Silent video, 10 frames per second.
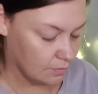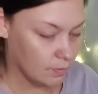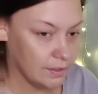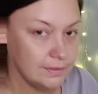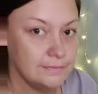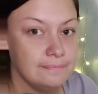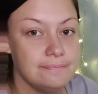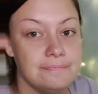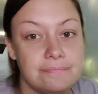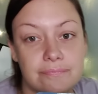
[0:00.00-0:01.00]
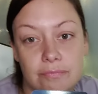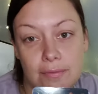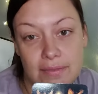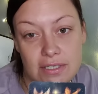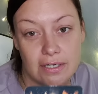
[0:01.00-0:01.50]
The world.
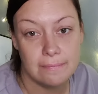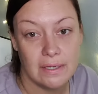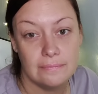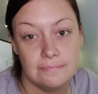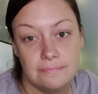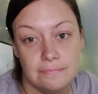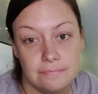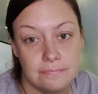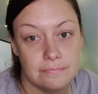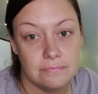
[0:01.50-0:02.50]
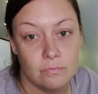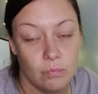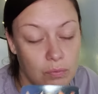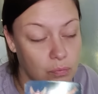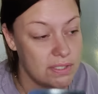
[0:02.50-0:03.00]
What am I talking about?
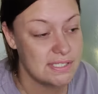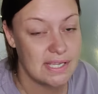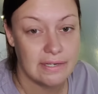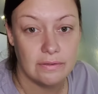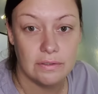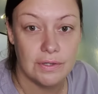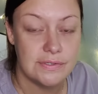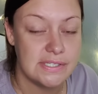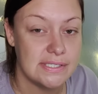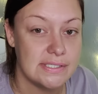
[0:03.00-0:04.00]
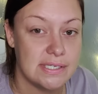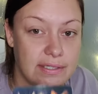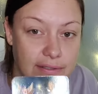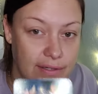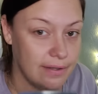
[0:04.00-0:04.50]
When one cycle closes,
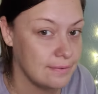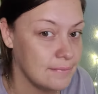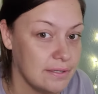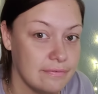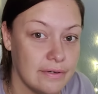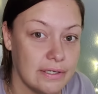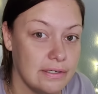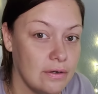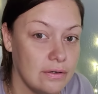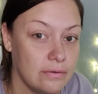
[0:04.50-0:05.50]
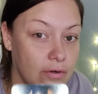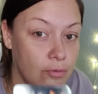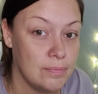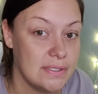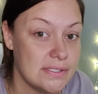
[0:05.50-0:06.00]
another motherfucking
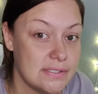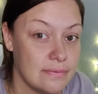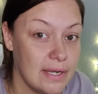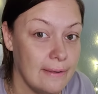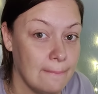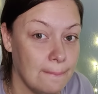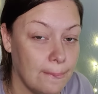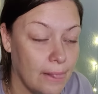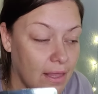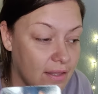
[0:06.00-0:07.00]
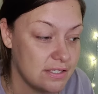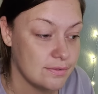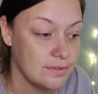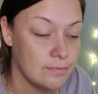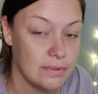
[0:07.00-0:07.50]
opens, right?
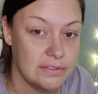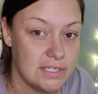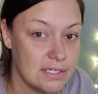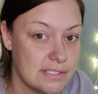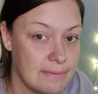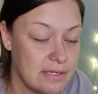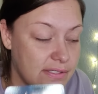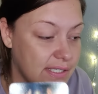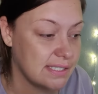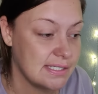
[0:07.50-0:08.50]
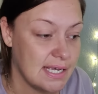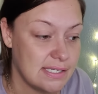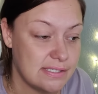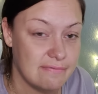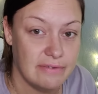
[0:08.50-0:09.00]
That's what the world talks about
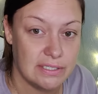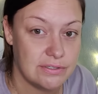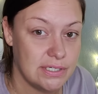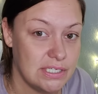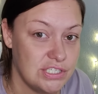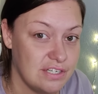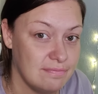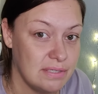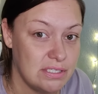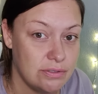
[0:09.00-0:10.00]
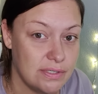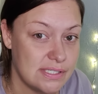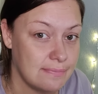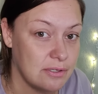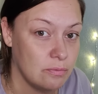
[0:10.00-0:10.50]
success, victory, achievement, doing
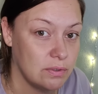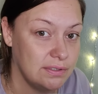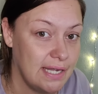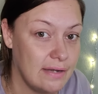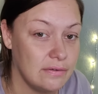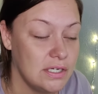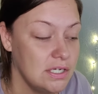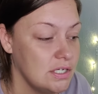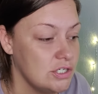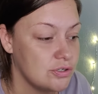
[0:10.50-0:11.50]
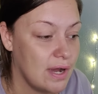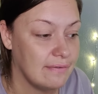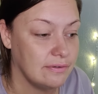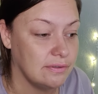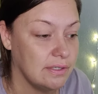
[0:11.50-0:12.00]
something world renowned,
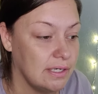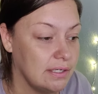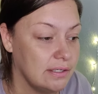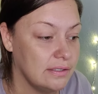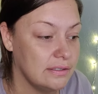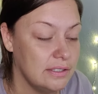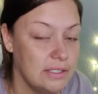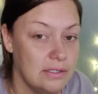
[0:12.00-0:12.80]
travel, uh,